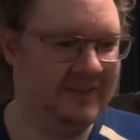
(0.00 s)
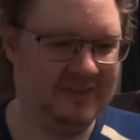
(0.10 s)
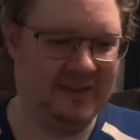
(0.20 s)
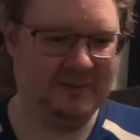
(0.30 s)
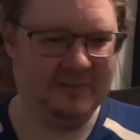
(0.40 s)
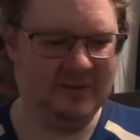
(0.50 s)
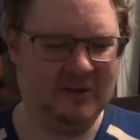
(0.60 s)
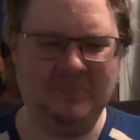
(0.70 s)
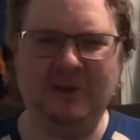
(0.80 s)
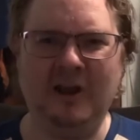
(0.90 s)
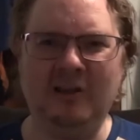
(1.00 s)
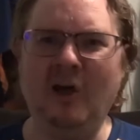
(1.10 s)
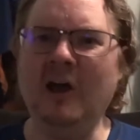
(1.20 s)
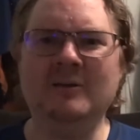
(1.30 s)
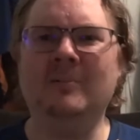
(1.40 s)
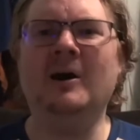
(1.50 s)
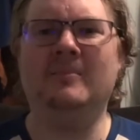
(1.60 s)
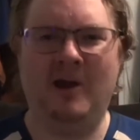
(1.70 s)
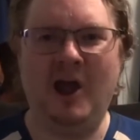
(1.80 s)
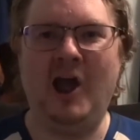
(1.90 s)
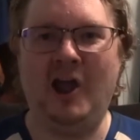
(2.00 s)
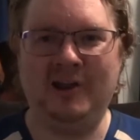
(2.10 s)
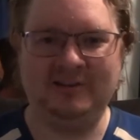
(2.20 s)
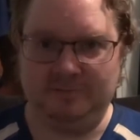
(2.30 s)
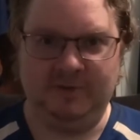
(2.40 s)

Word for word: At the same time, it's like, but I like my badge.